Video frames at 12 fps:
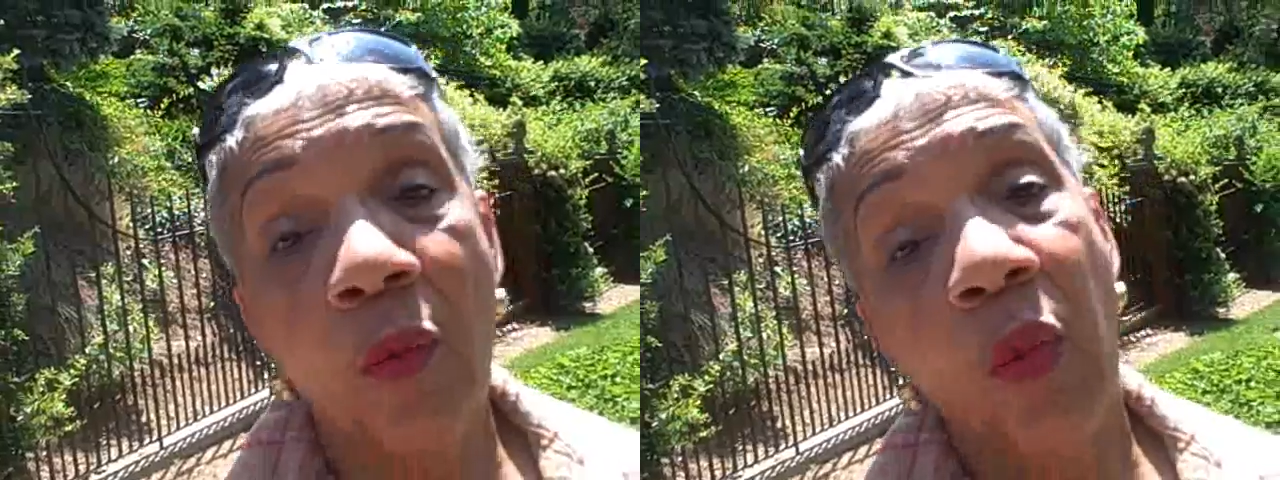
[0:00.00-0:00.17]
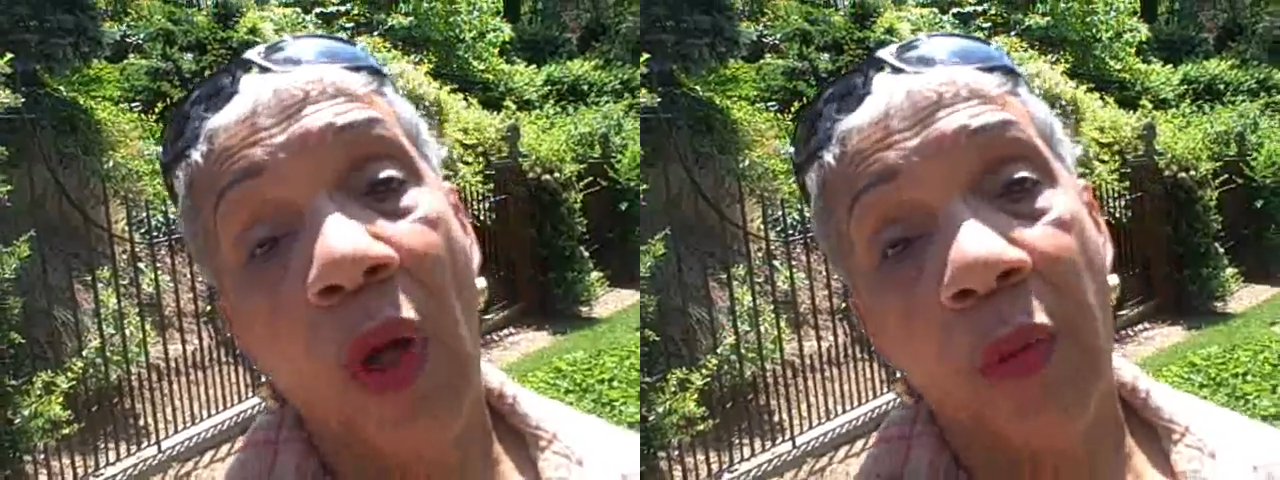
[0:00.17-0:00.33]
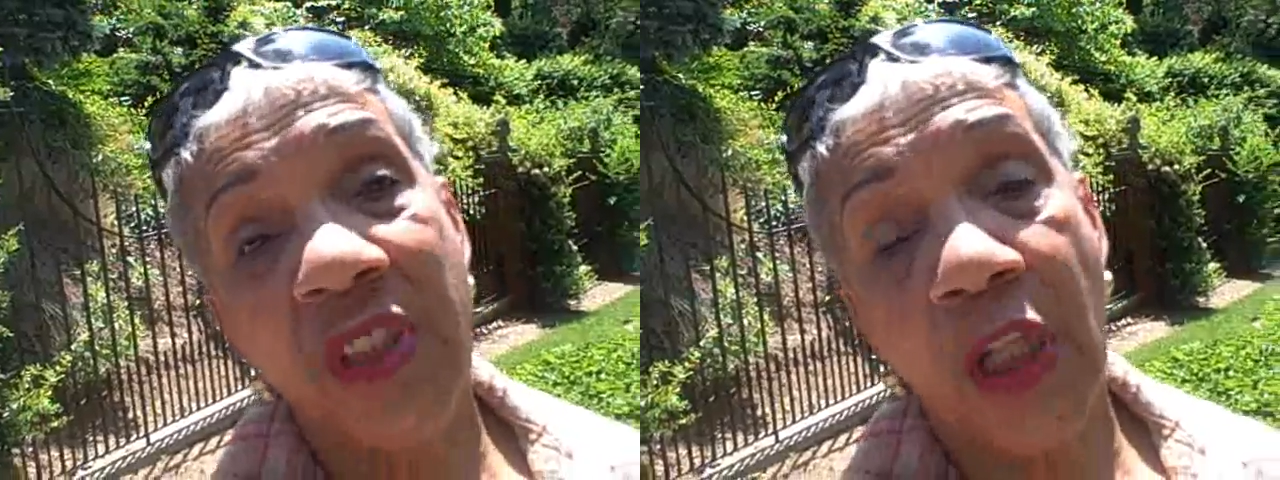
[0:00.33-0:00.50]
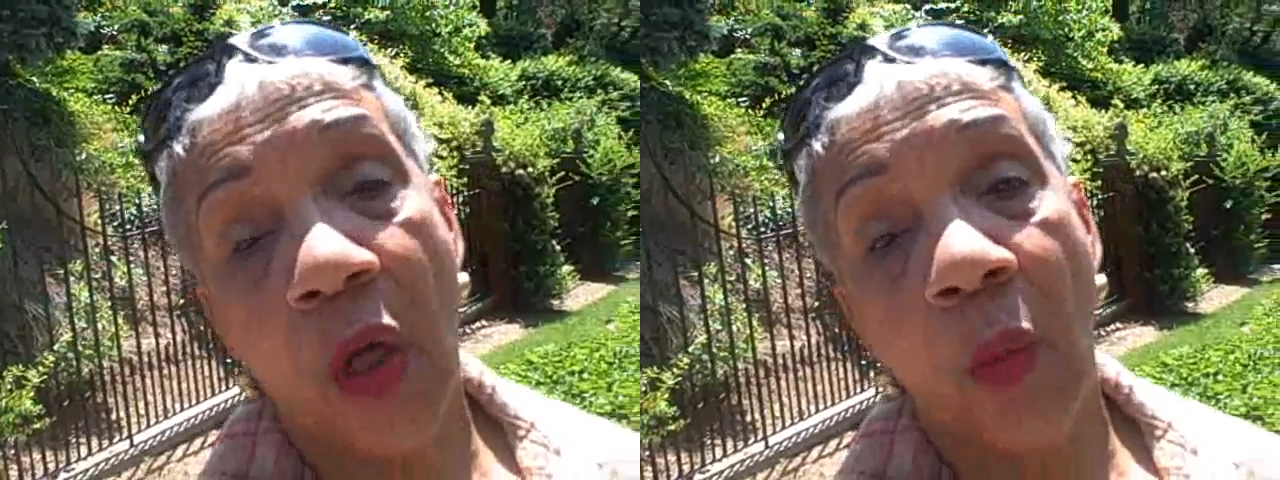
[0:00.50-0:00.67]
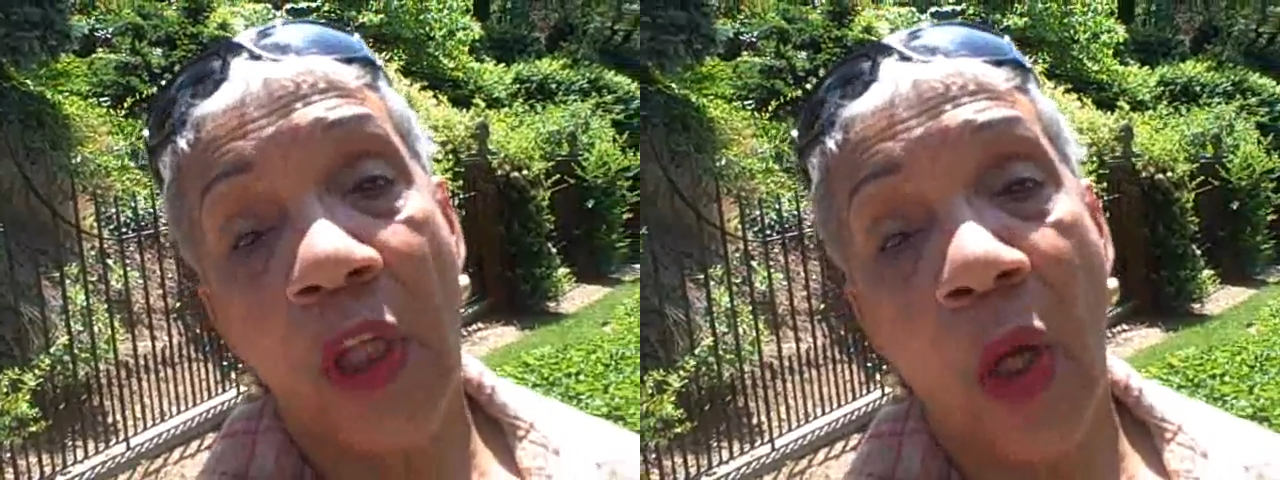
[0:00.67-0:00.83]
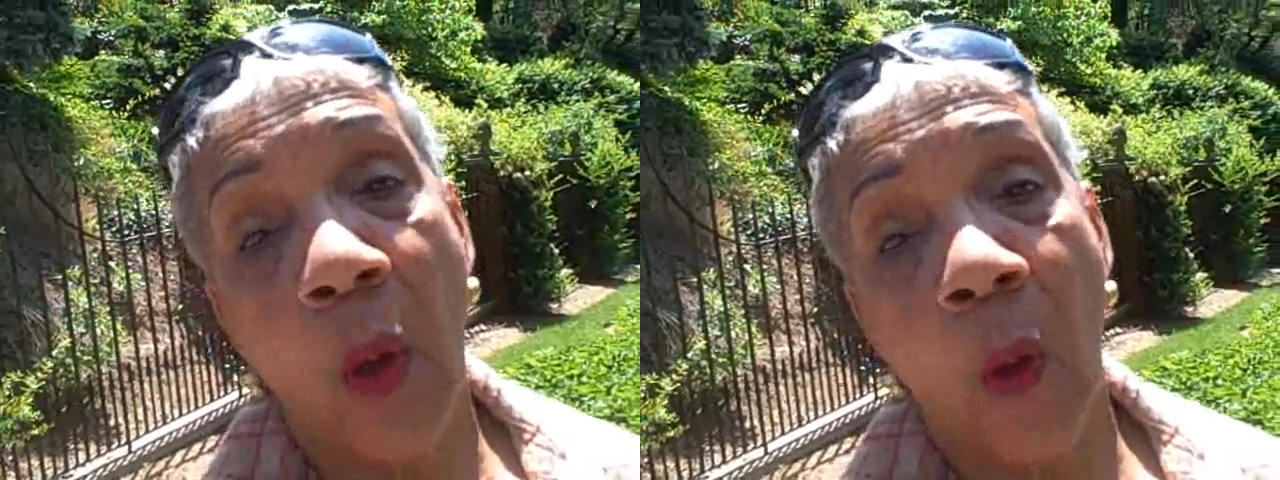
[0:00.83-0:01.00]
what was
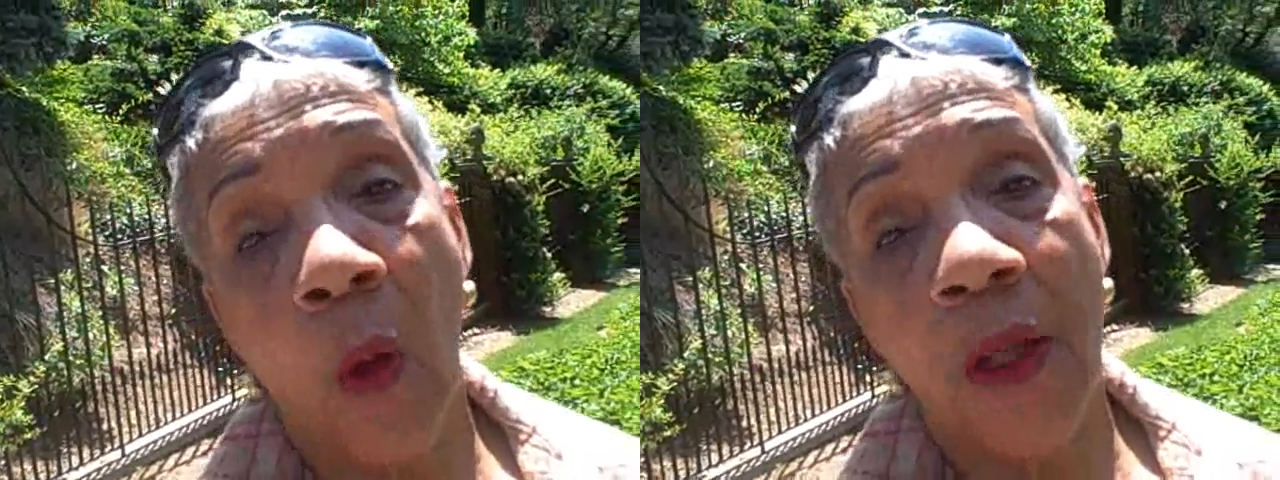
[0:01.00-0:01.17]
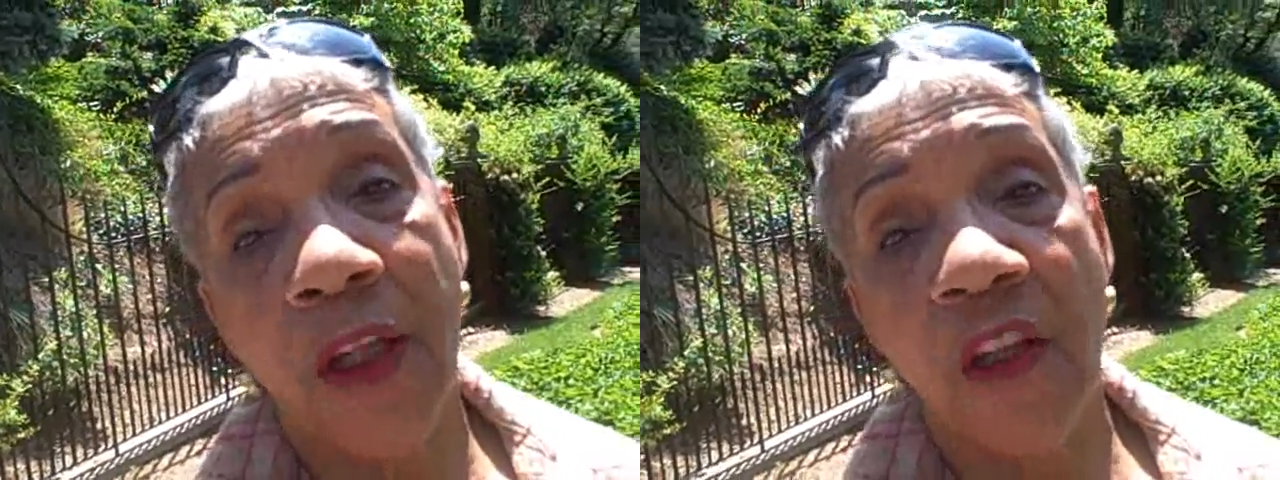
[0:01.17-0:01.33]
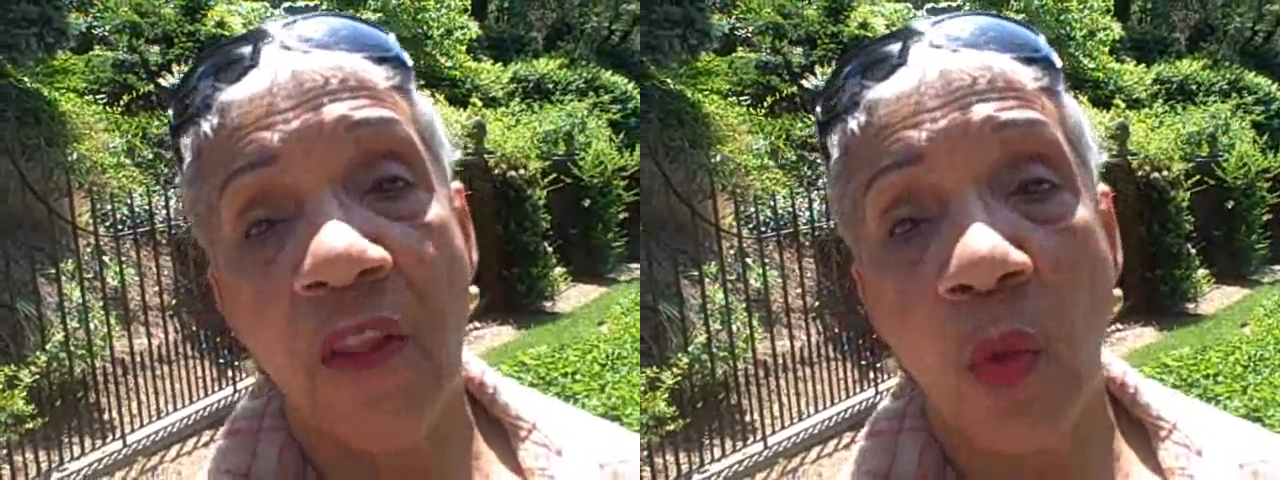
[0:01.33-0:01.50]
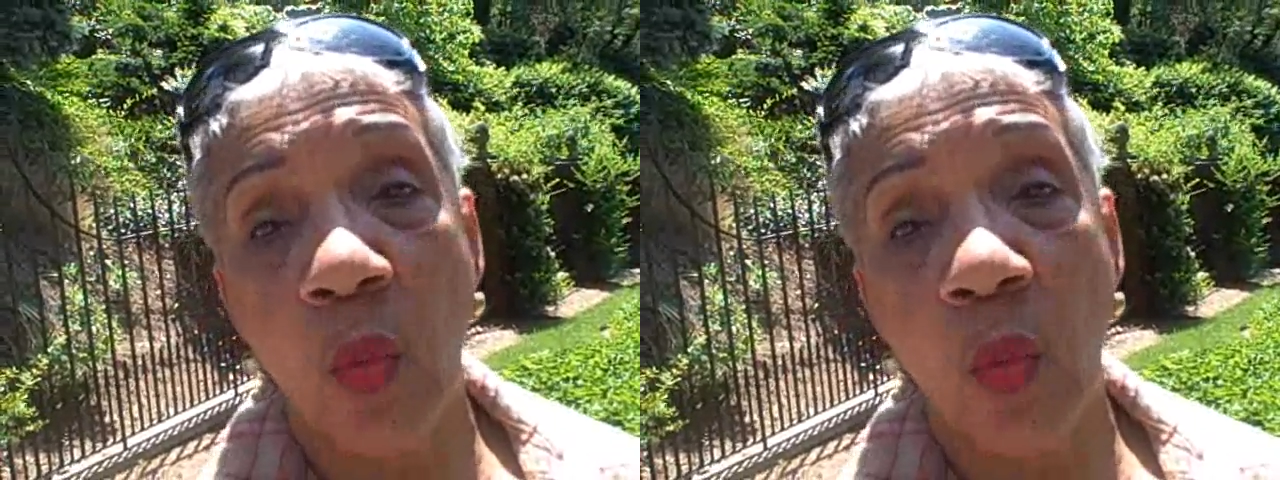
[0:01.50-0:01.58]
going on in